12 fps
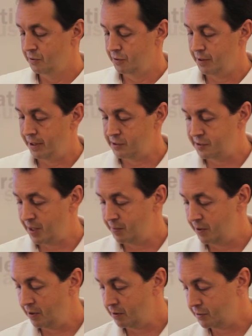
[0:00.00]
So the next
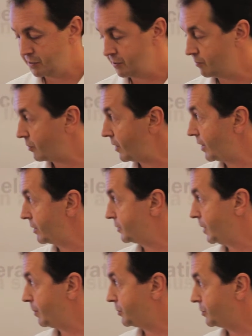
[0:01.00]
step here is to apply
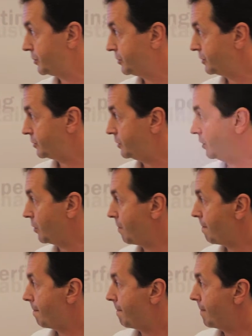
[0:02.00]
temperature to the seal.